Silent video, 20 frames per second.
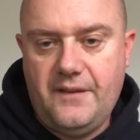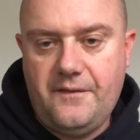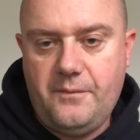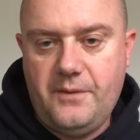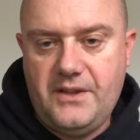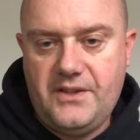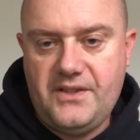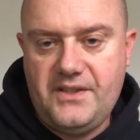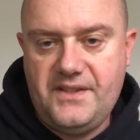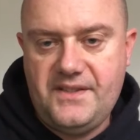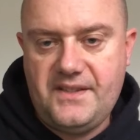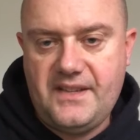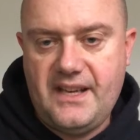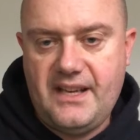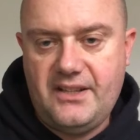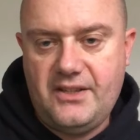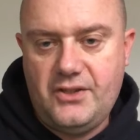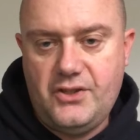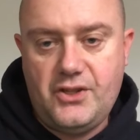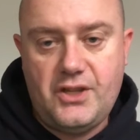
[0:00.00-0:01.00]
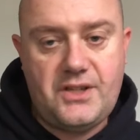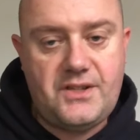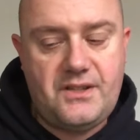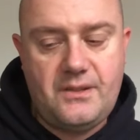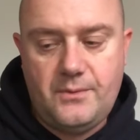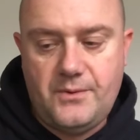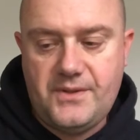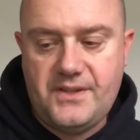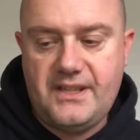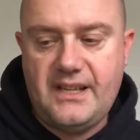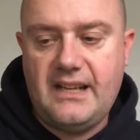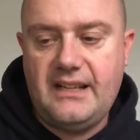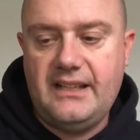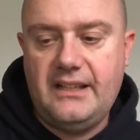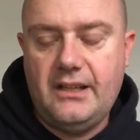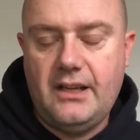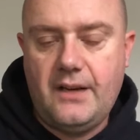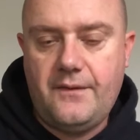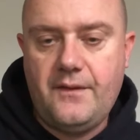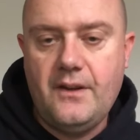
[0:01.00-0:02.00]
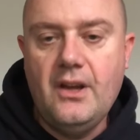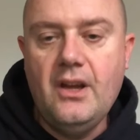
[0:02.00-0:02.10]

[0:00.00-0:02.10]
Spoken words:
which is an adjustable Stanley knife.